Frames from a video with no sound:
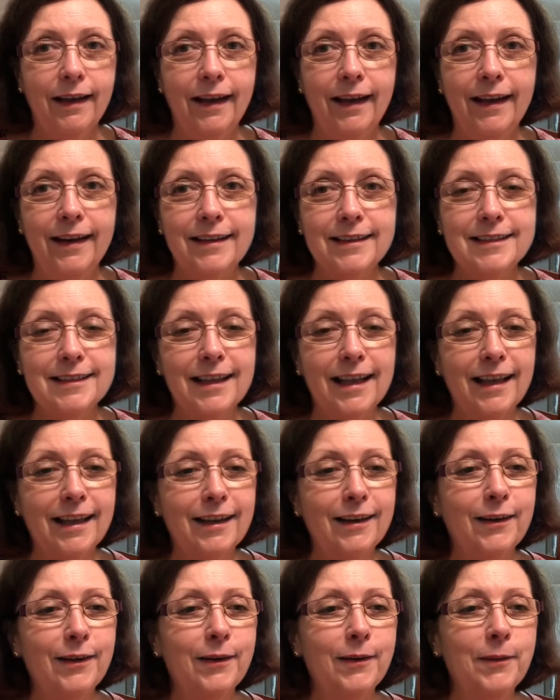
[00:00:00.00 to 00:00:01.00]
And it's like,
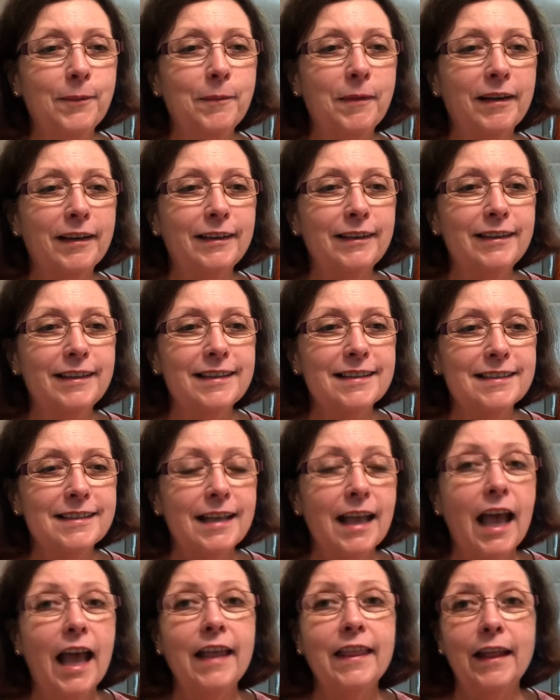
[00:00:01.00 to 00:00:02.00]
oh my goodness.
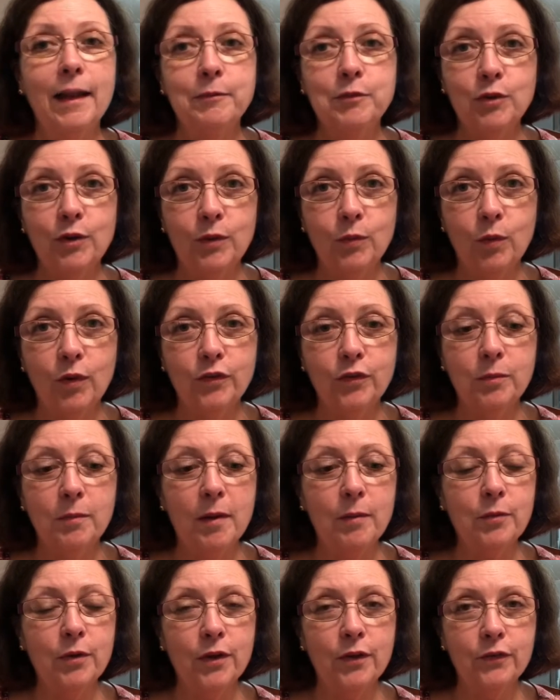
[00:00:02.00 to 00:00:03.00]
And then I'm doing the one for
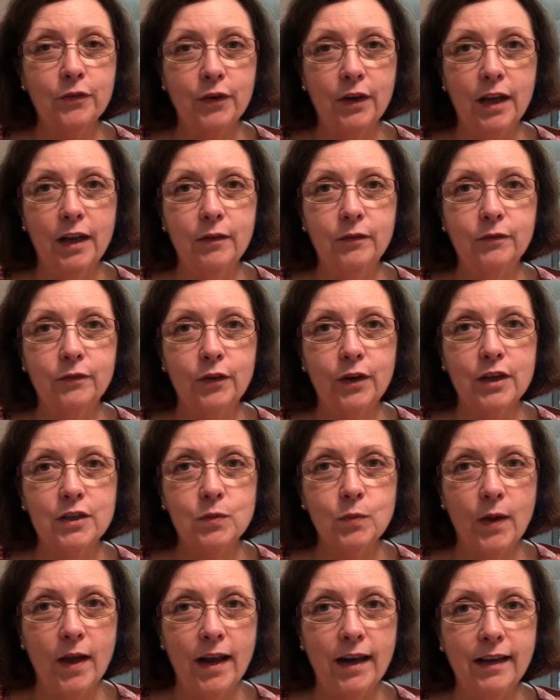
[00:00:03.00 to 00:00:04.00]
my brother for his
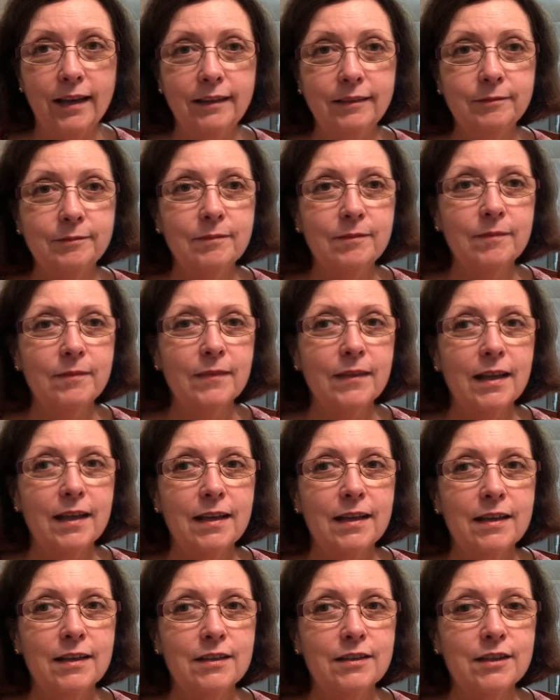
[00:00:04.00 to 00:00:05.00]
wedding.
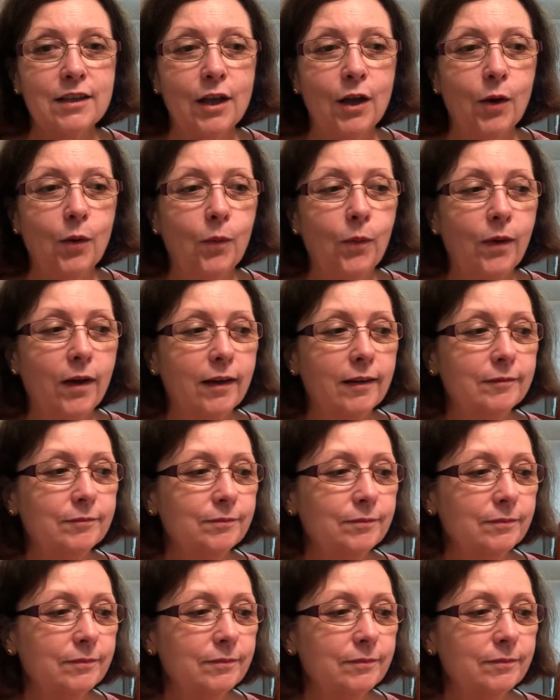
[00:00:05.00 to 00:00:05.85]
So,